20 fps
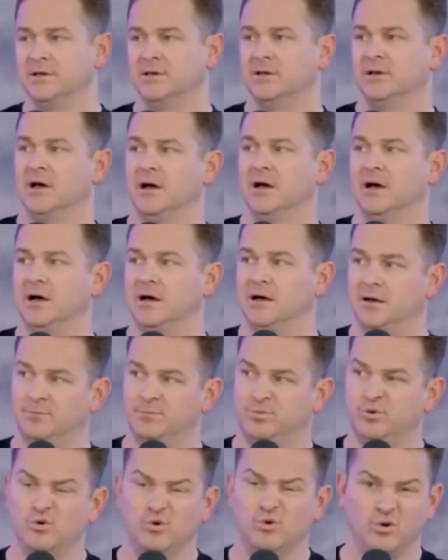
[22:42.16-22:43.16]

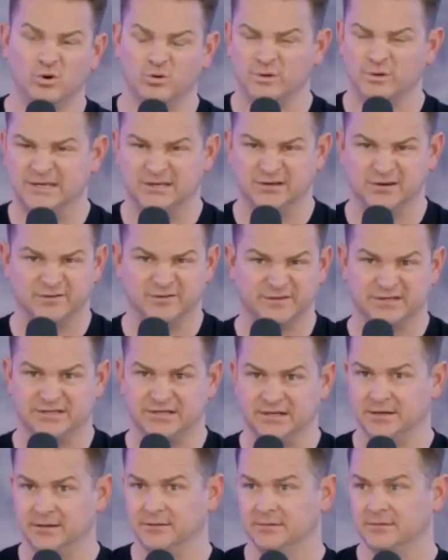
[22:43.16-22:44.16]
pool
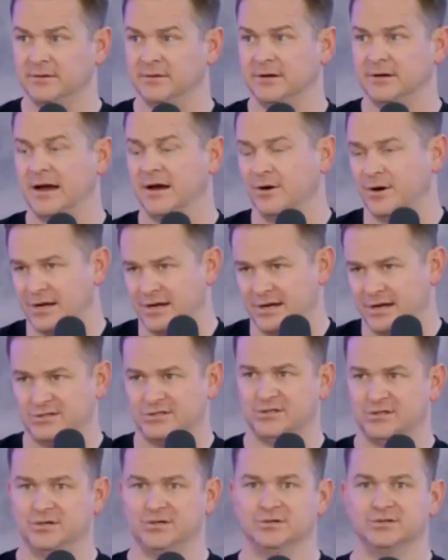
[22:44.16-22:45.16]
resurfacing, air
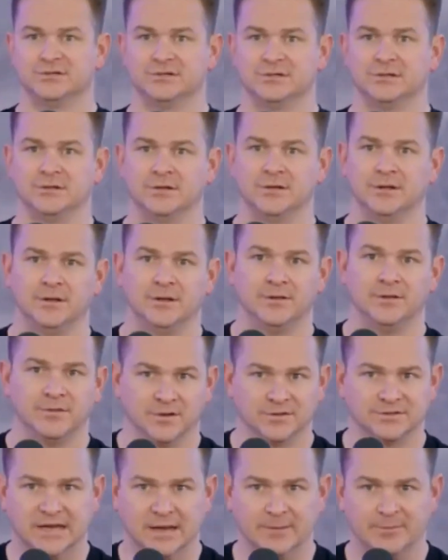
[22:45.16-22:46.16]
conditioners,
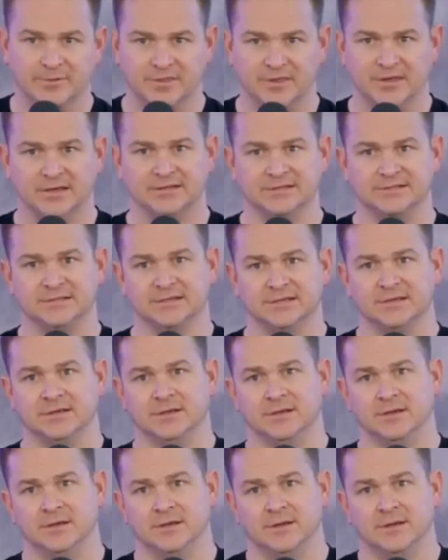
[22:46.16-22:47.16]
those type of things.
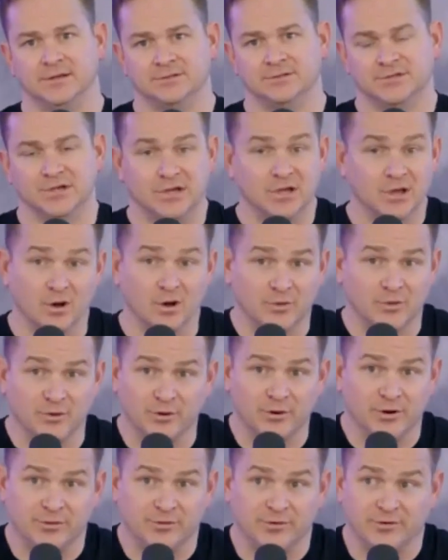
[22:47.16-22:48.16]
So you could go
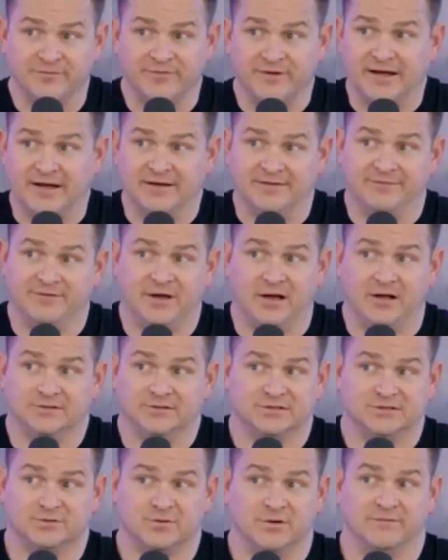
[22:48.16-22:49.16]
$30 to $35 a
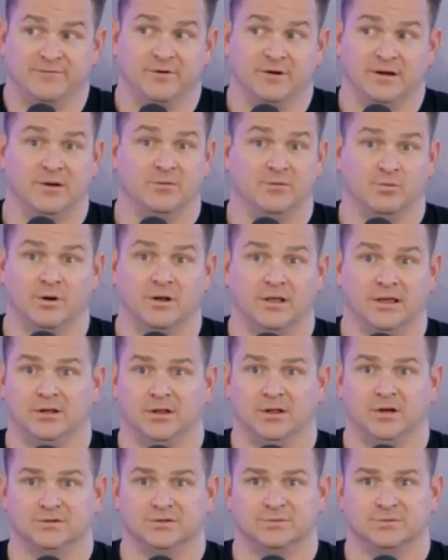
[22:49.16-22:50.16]
square foot and get really
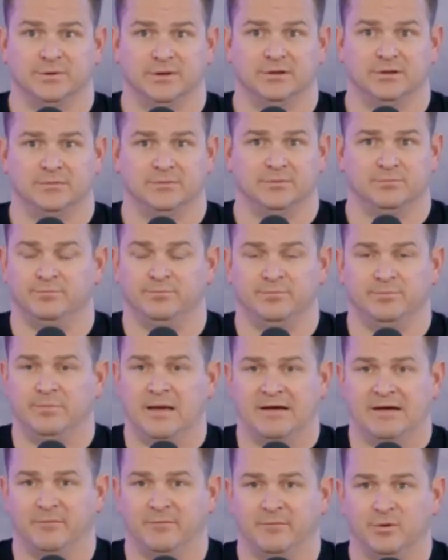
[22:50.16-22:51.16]
close,
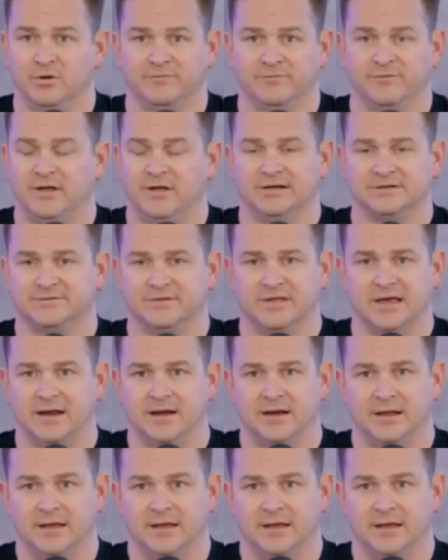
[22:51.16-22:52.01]
have a beautiful house with that.